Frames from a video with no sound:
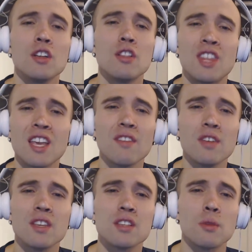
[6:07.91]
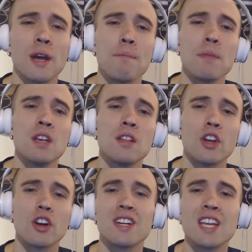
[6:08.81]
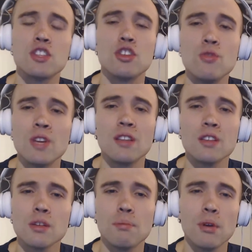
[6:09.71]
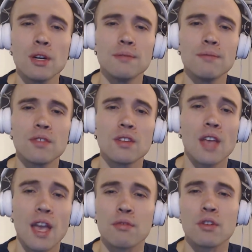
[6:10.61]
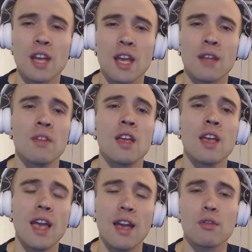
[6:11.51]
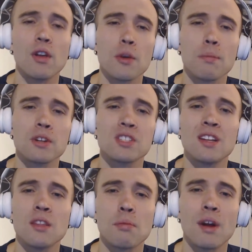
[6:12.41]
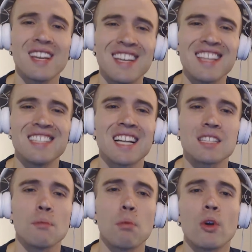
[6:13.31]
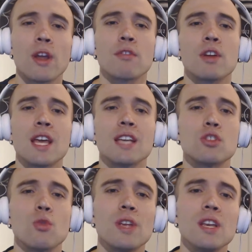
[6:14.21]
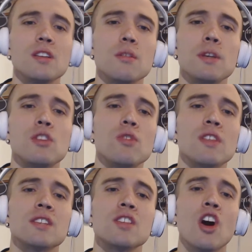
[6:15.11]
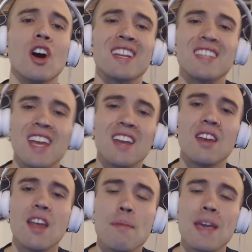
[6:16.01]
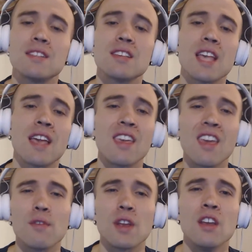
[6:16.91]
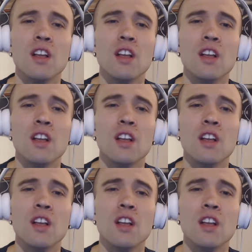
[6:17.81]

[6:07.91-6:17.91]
Think of it this way. There are days you need the support every day every other person in the pride needs that support every day. So we need to be doing this on a day to day basis and giving.